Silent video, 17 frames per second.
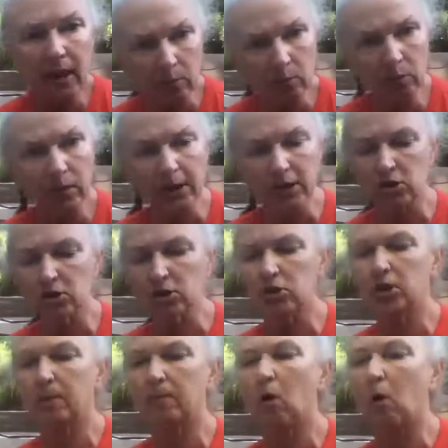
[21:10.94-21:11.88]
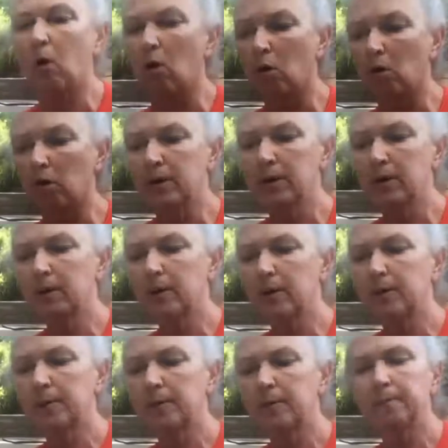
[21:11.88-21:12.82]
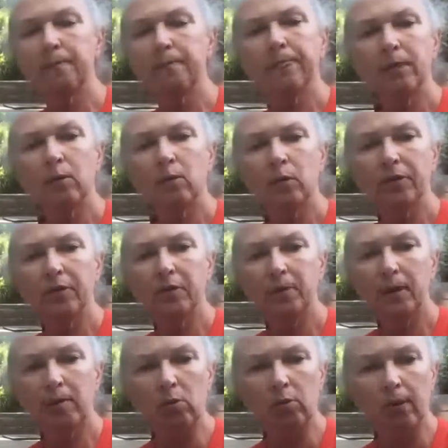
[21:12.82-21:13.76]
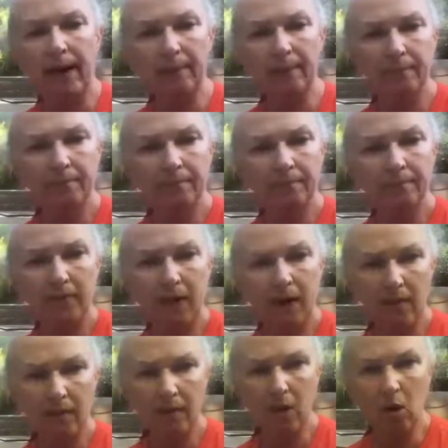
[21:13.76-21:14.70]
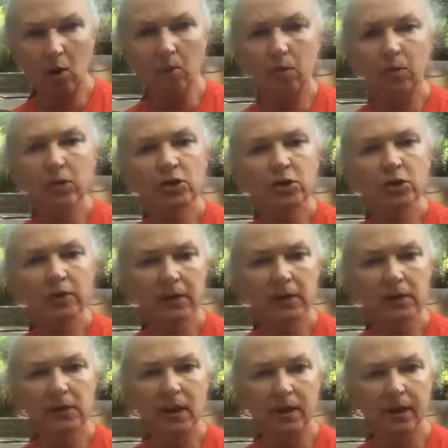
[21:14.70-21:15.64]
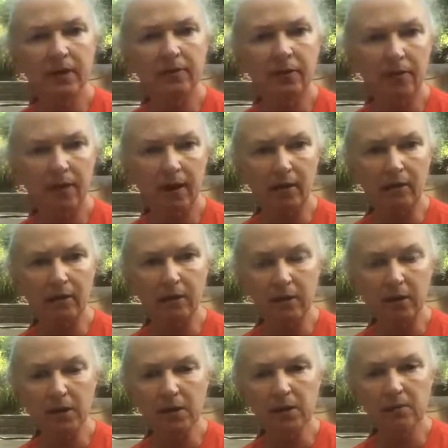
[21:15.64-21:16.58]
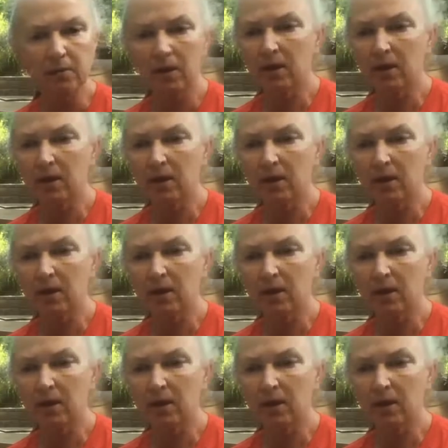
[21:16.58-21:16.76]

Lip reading: relationship hold with our bubble wrap envelope? Which do you think is going to hit the ground first?